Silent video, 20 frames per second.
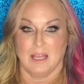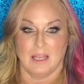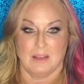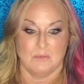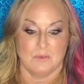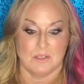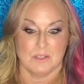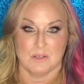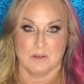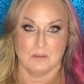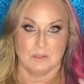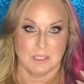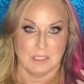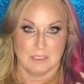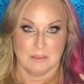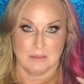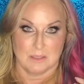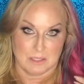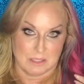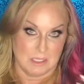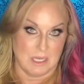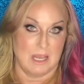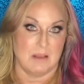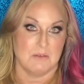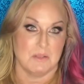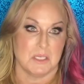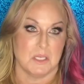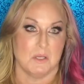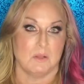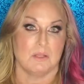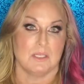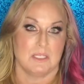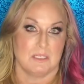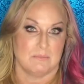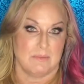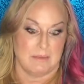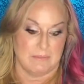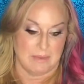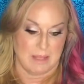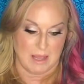I would totally
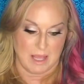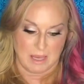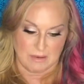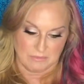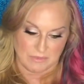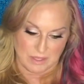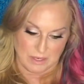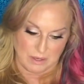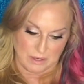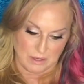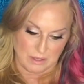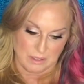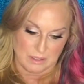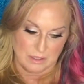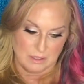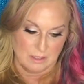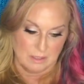spend my life there.